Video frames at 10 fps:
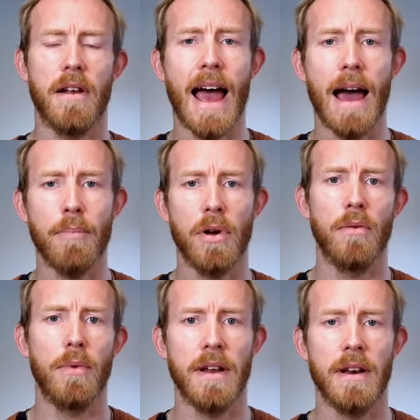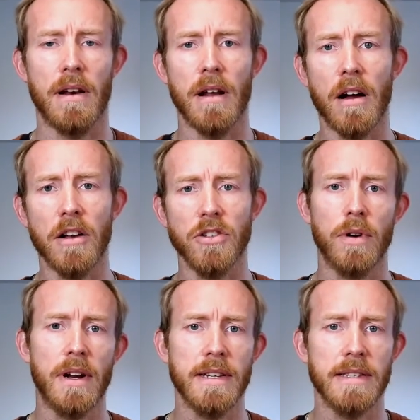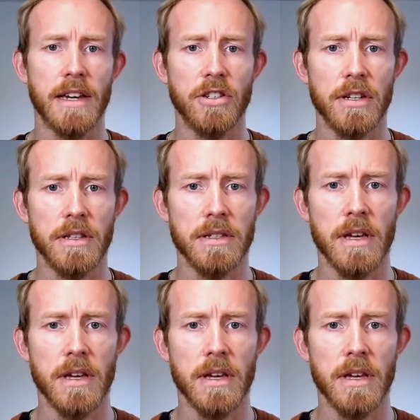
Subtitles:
happen within large organizations,